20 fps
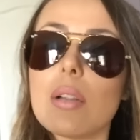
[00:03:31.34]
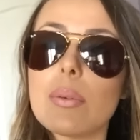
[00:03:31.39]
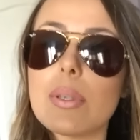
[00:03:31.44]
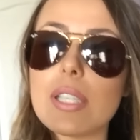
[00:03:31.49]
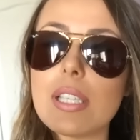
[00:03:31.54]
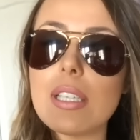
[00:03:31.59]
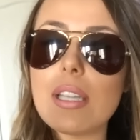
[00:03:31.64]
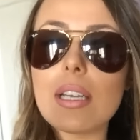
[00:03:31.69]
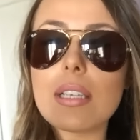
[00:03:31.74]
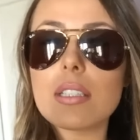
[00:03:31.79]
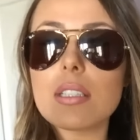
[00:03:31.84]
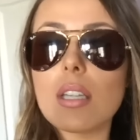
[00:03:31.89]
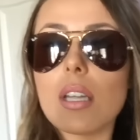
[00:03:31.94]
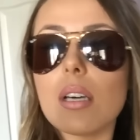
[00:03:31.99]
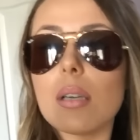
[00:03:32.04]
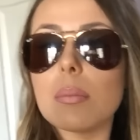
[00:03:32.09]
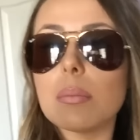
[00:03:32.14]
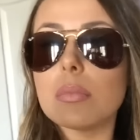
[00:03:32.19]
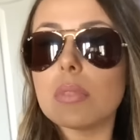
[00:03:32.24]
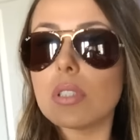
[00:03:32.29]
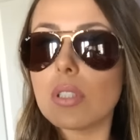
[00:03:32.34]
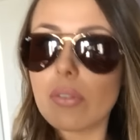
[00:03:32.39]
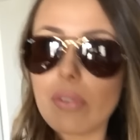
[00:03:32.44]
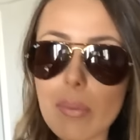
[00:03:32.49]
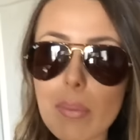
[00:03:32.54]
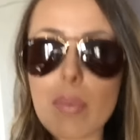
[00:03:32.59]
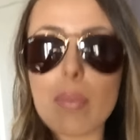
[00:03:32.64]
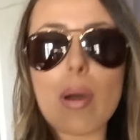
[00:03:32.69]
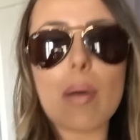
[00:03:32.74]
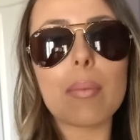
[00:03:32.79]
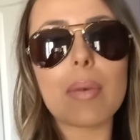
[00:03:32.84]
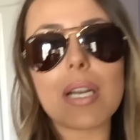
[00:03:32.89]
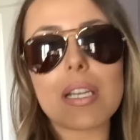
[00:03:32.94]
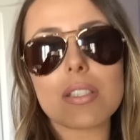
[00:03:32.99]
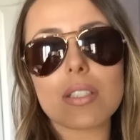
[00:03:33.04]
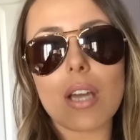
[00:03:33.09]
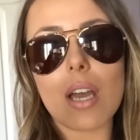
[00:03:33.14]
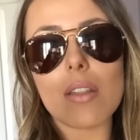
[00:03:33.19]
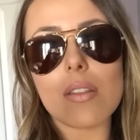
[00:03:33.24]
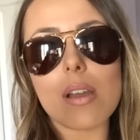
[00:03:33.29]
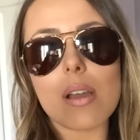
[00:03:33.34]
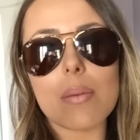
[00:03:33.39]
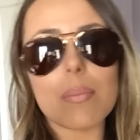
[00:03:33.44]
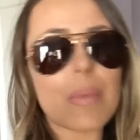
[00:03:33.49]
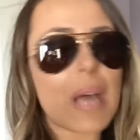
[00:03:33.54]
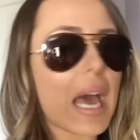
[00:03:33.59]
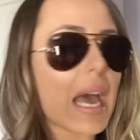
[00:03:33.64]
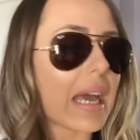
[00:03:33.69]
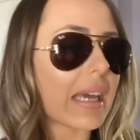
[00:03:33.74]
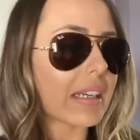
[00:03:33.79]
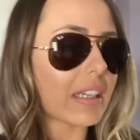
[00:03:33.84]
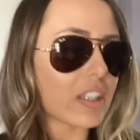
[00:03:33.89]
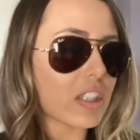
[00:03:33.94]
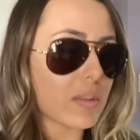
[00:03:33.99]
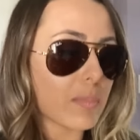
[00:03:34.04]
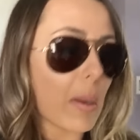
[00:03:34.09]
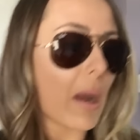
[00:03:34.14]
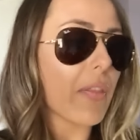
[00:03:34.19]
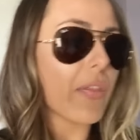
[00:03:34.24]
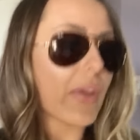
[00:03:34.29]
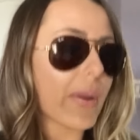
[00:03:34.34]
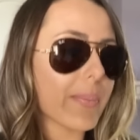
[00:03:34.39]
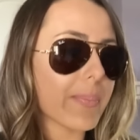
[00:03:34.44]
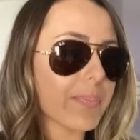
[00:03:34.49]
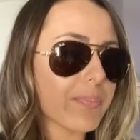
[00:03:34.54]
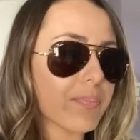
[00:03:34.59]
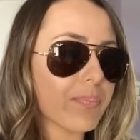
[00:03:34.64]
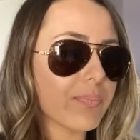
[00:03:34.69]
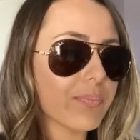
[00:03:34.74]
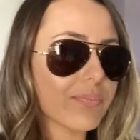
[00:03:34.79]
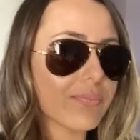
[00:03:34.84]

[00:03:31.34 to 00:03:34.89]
I really liked them from the moment I saw them and I just bought them.